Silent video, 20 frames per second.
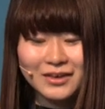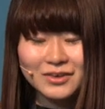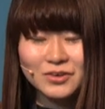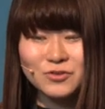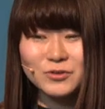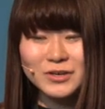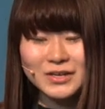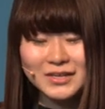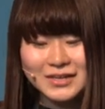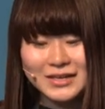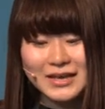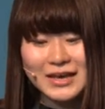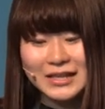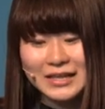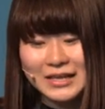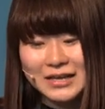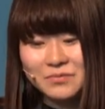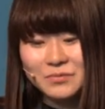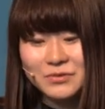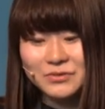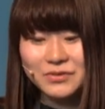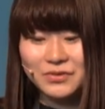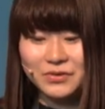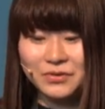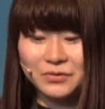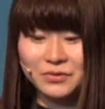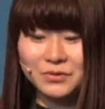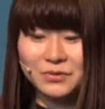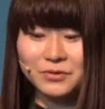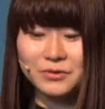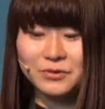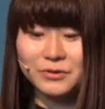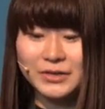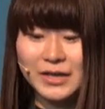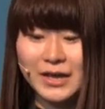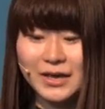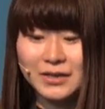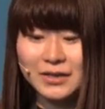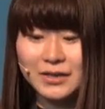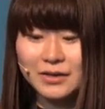Unity enables you to
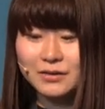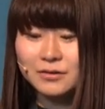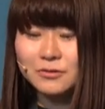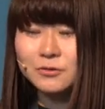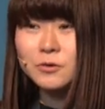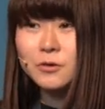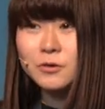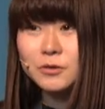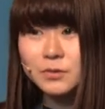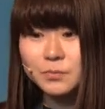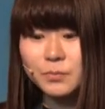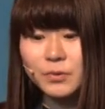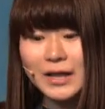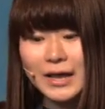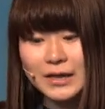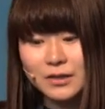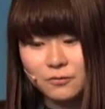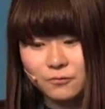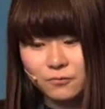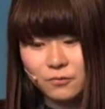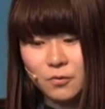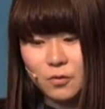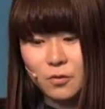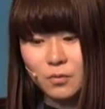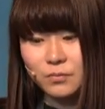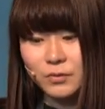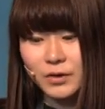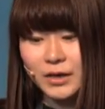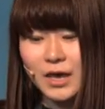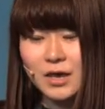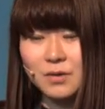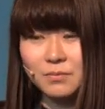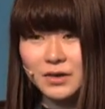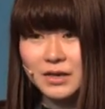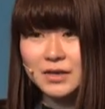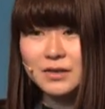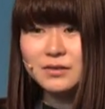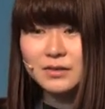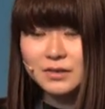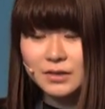create a cross-platform game
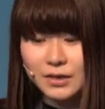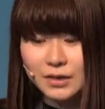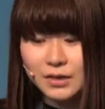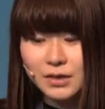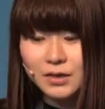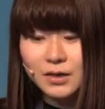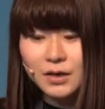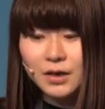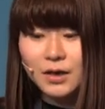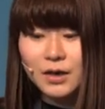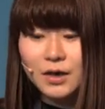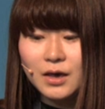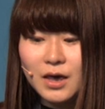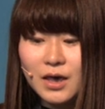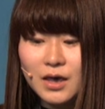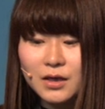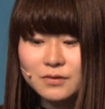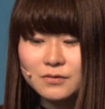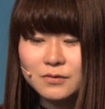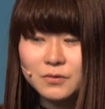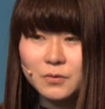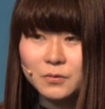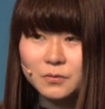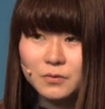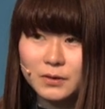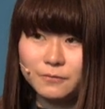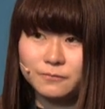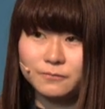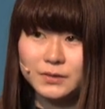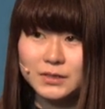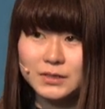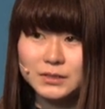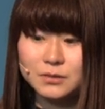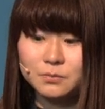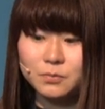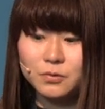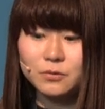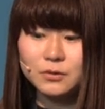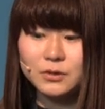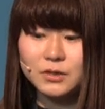easily, and so a
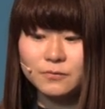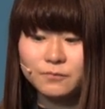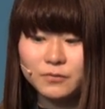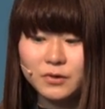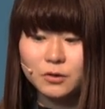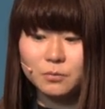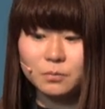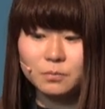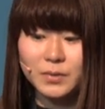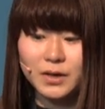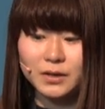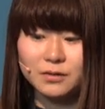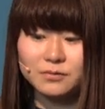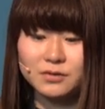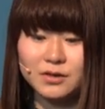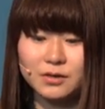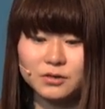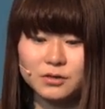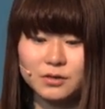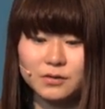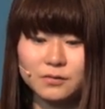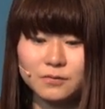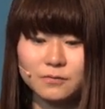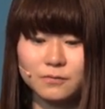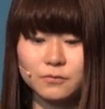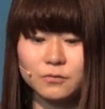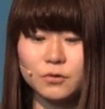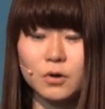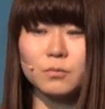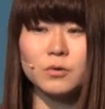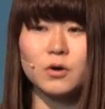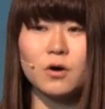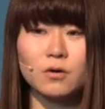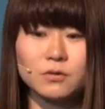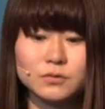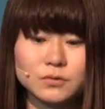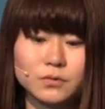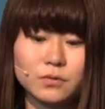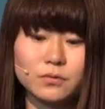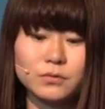flexible development such as from
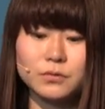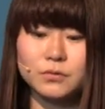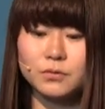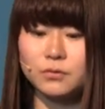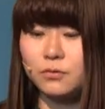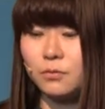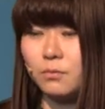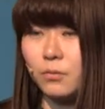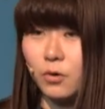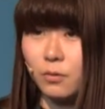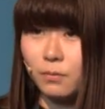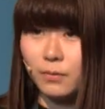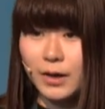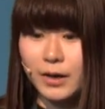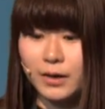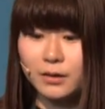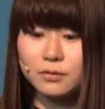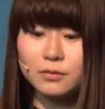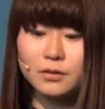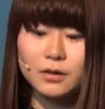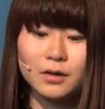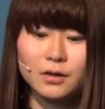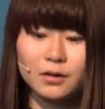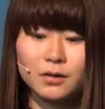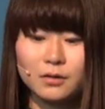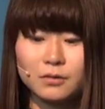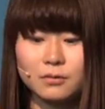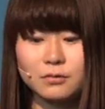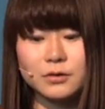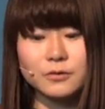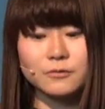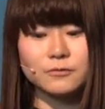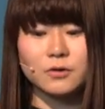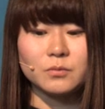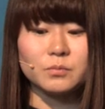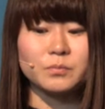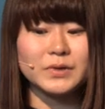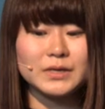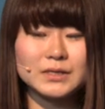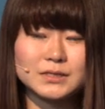console to mobile or
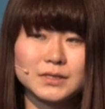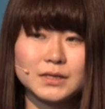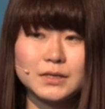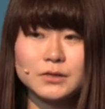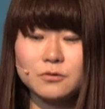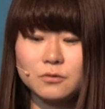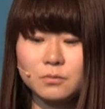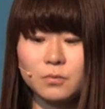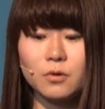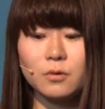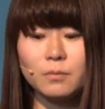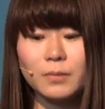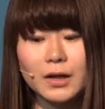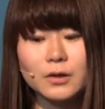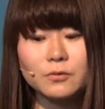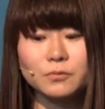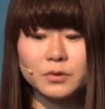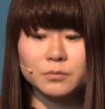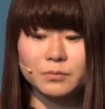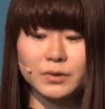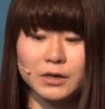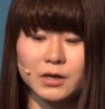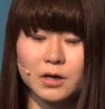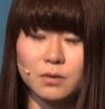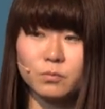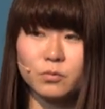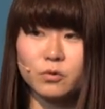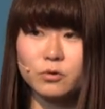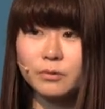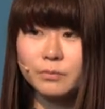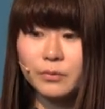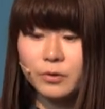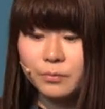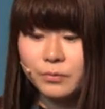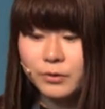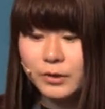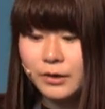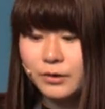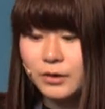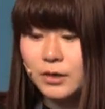from PC to mobile will become more
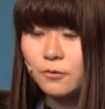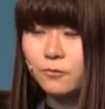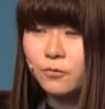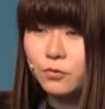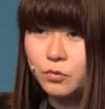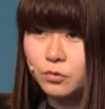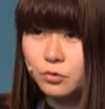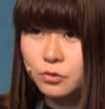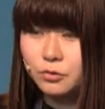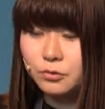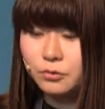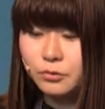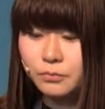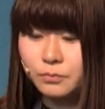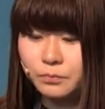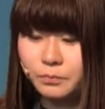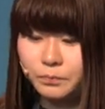popular in future.